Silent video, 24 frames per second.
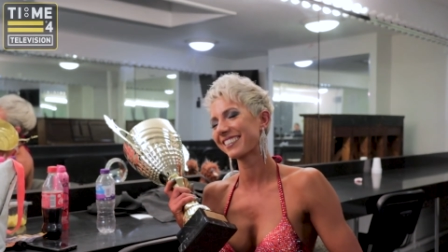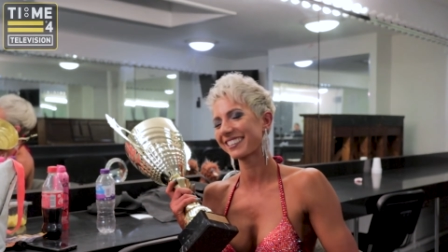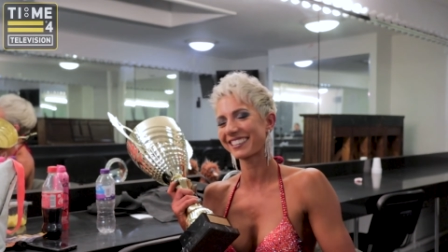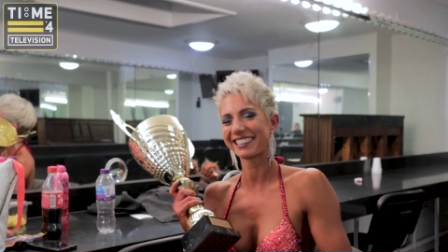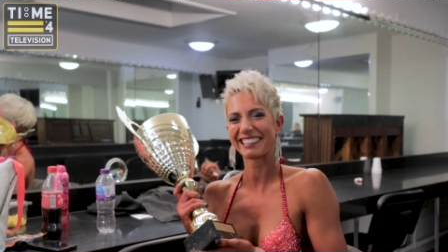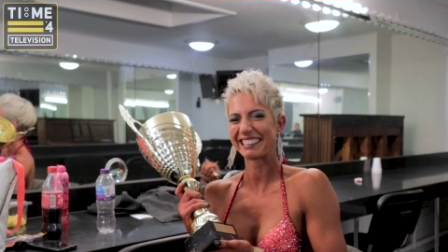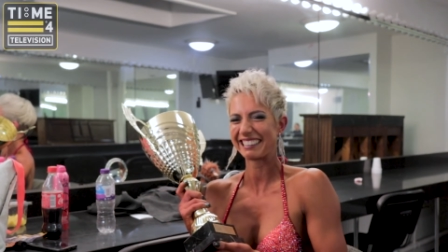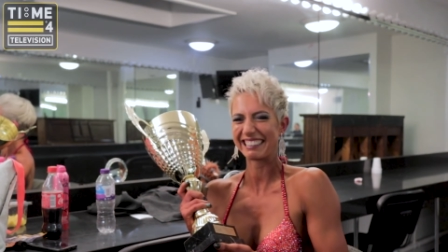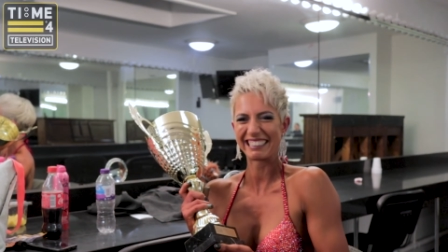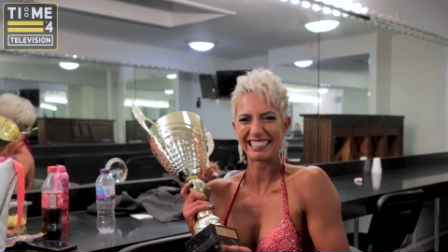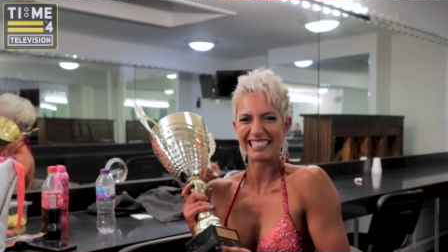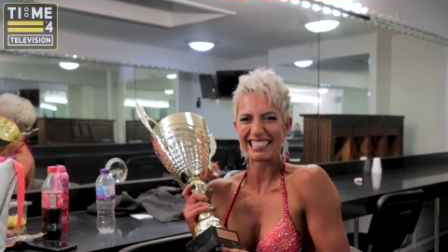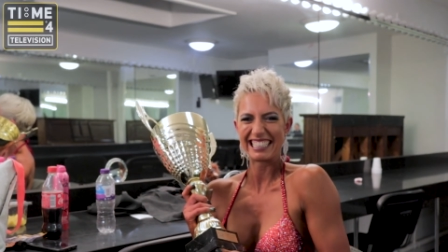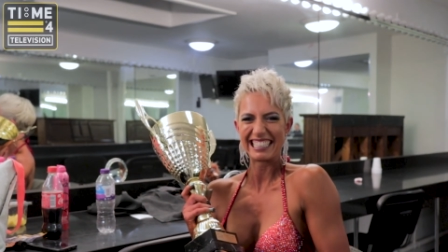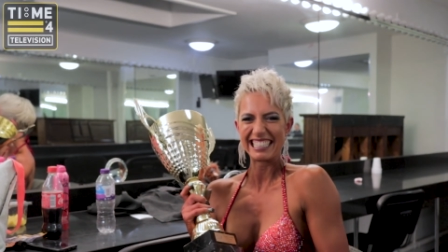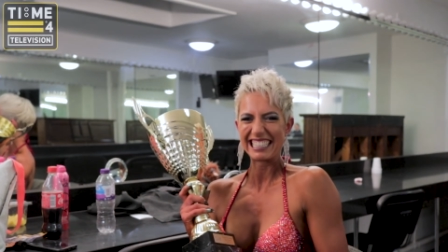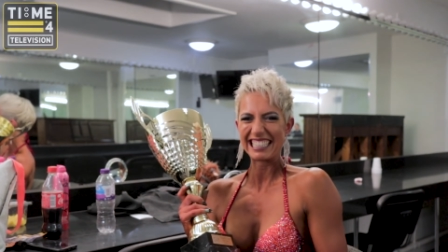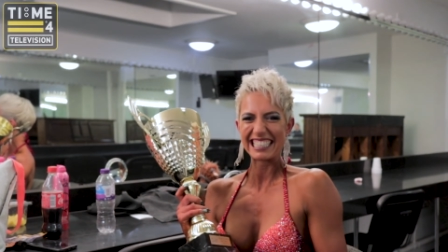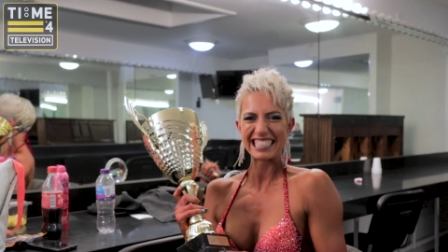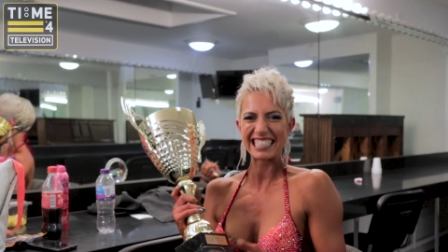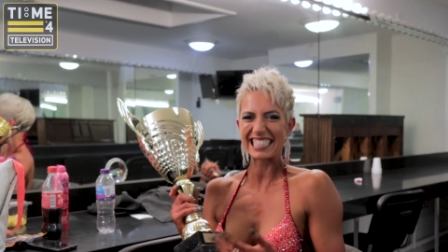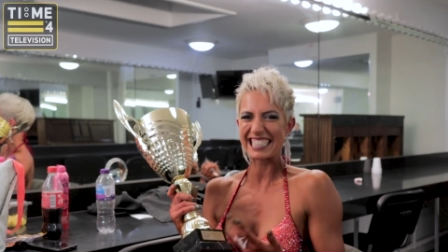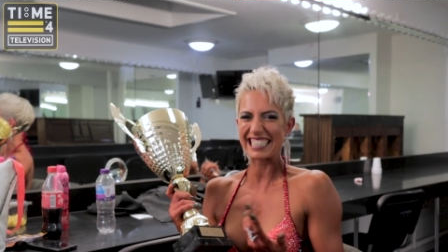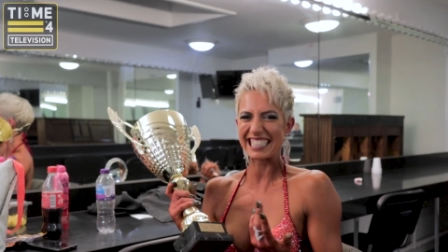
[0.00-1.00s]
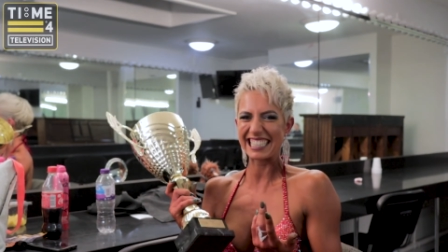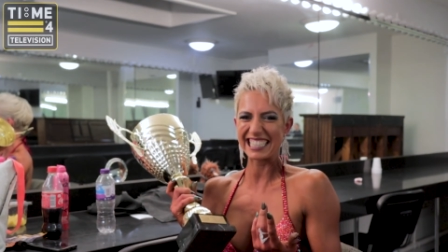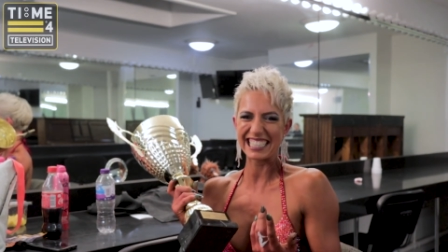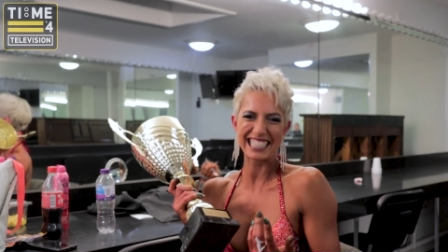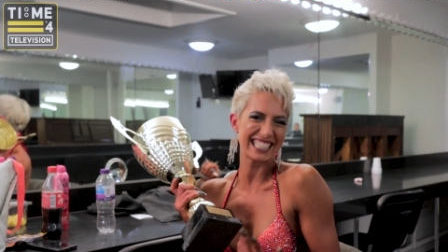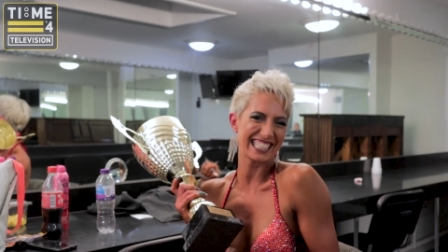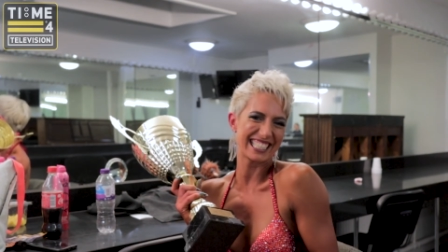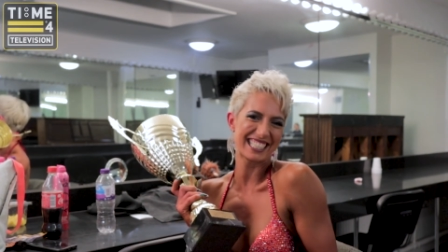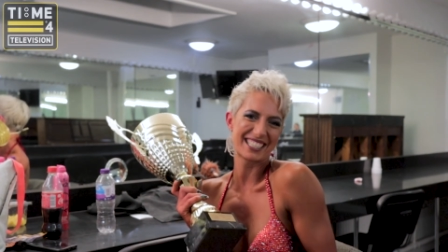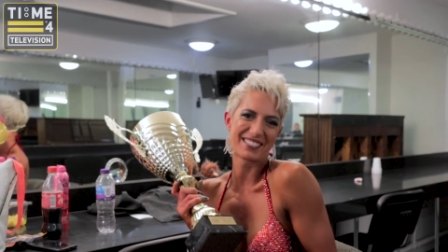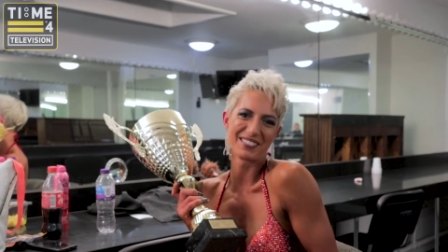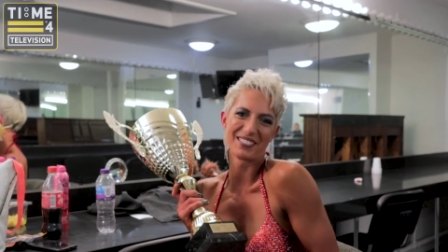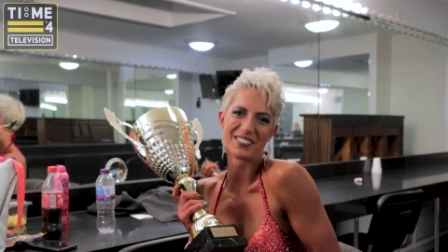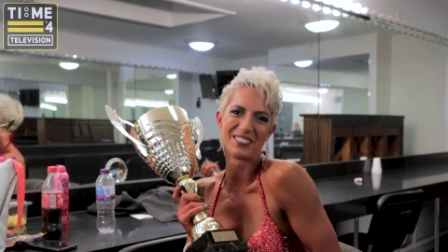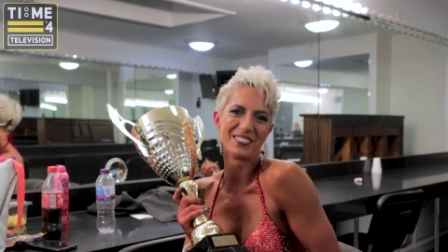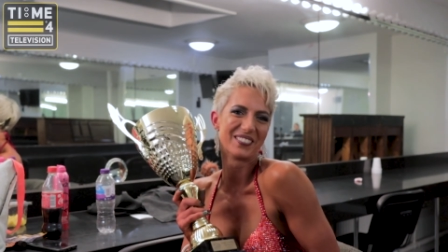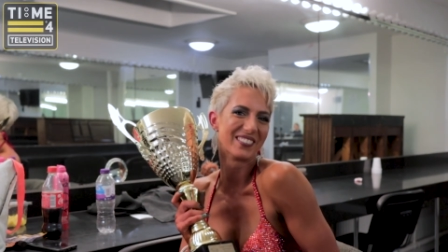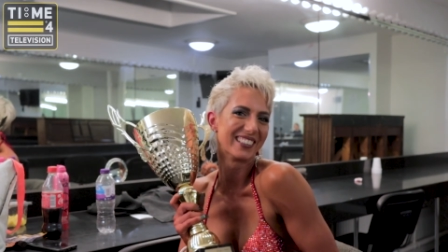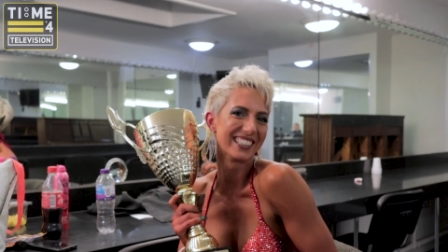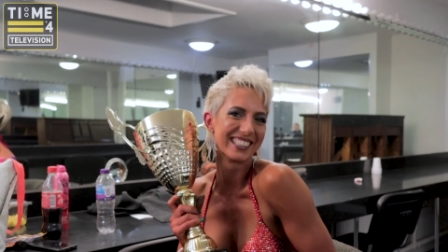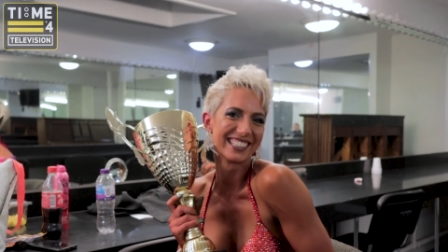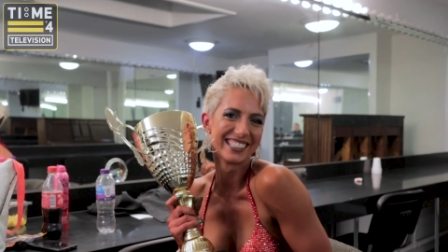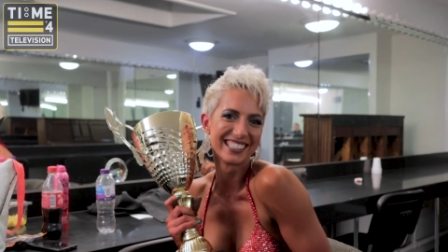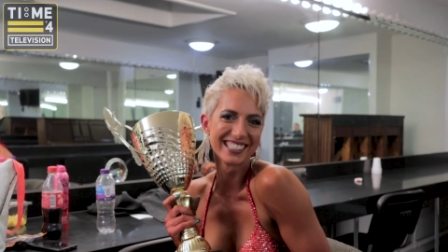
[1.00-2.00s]
it's just a small
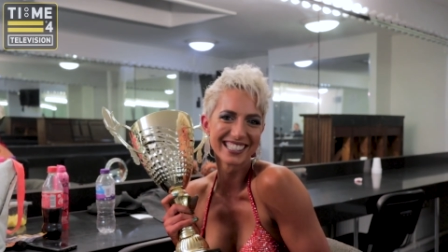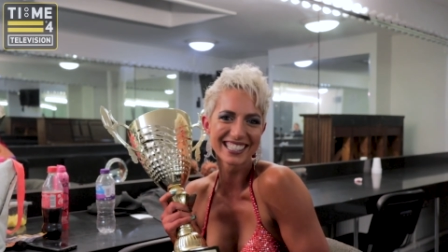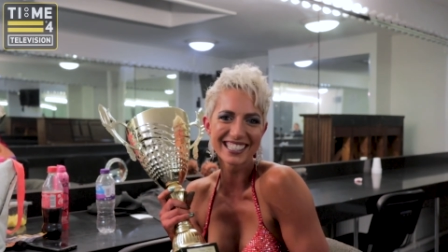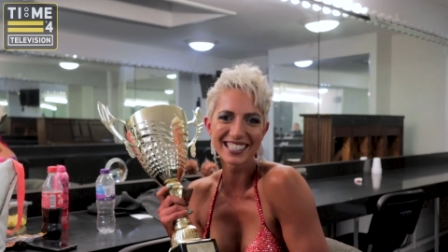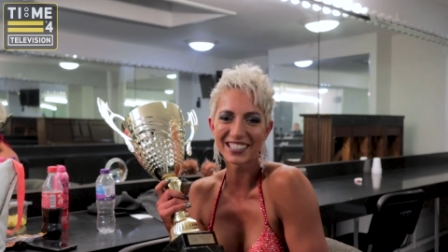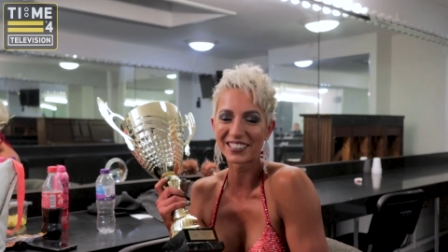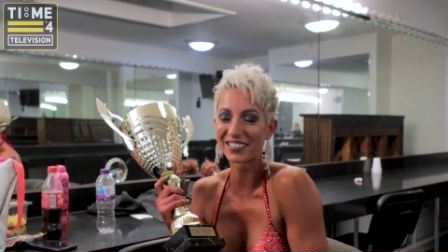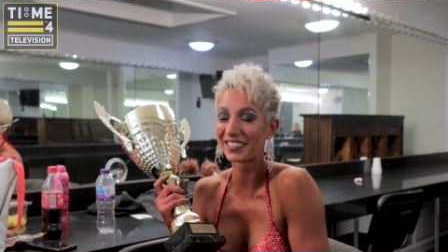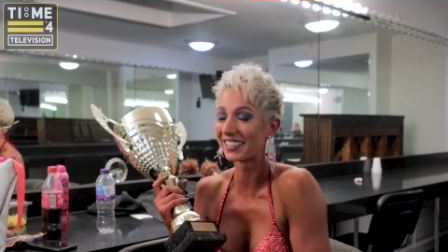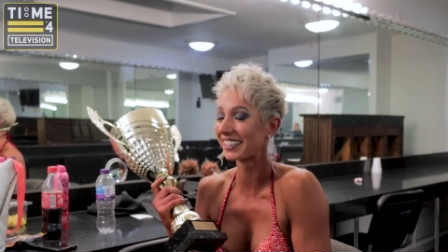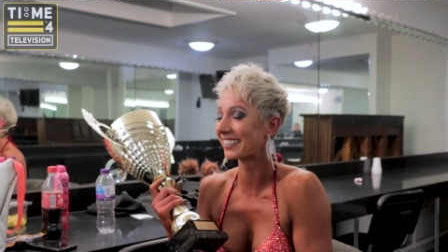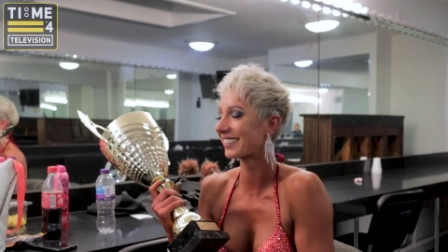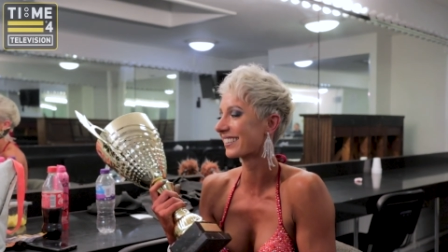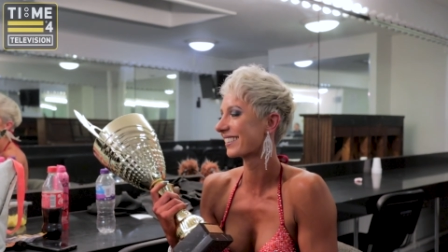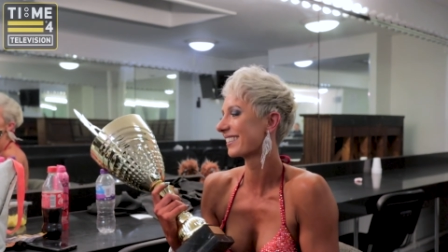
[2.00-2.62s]
one, sorry.